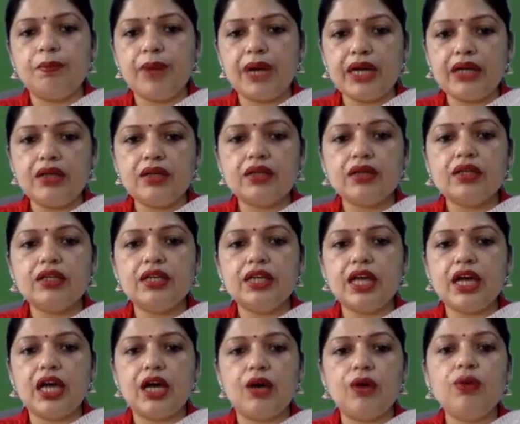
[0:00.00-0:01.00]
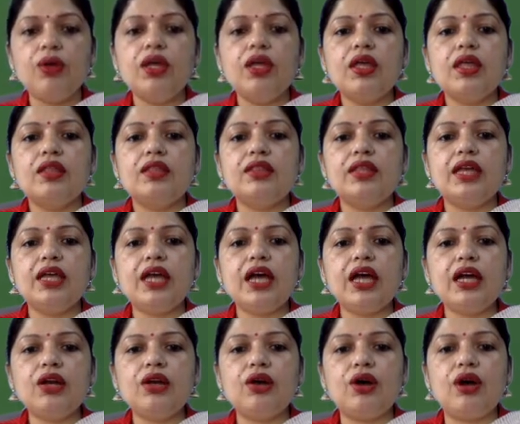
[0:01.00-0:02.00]
but now they
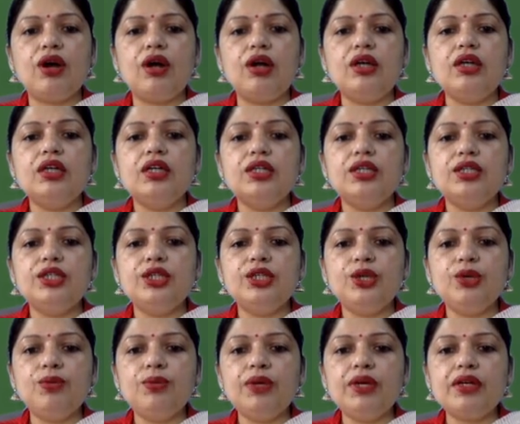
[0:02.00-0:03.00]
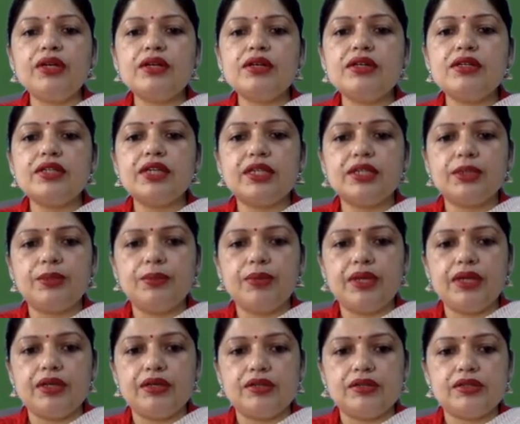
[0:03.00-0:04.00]
are called numeral
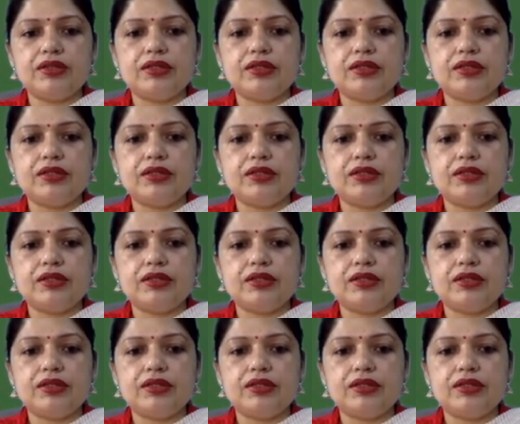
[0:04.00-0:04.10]
determiners.